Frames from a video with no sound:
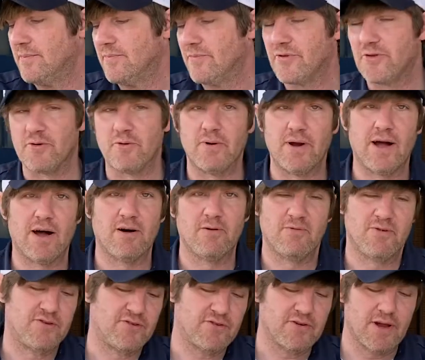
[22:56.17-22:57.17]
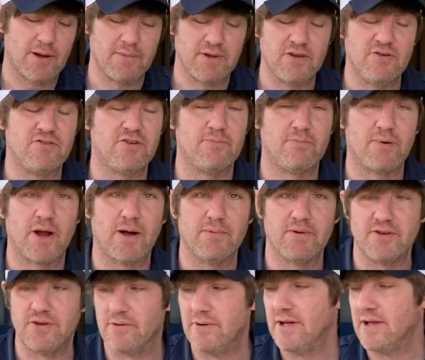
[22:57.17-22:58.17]
throughout, which you should probably
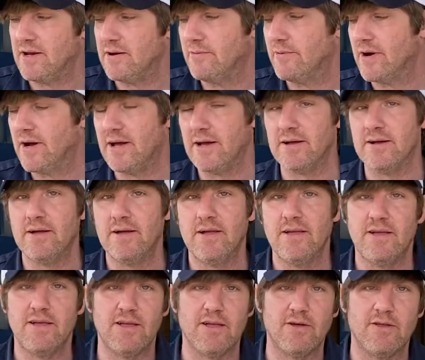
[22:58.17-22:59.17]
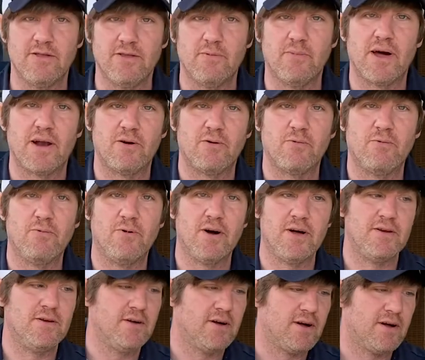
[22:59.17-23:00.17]
do anyway, no matter
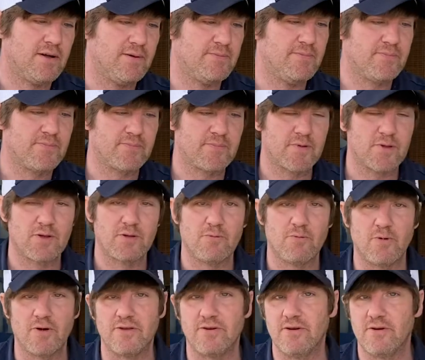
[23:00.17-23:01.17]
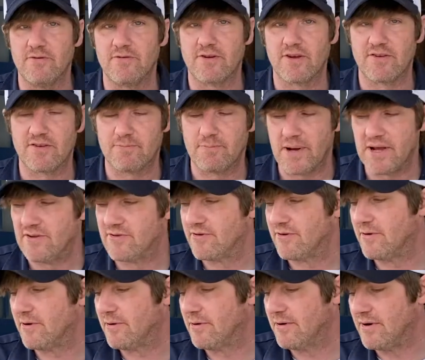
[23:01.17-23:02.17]
what, whether you're using a
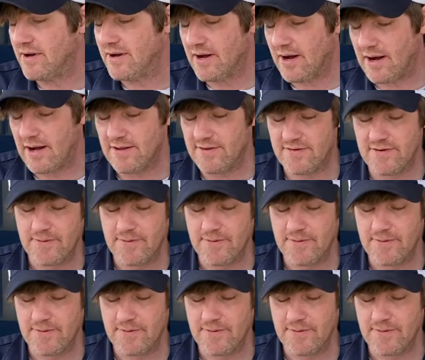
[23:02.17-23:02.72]
spacer or not.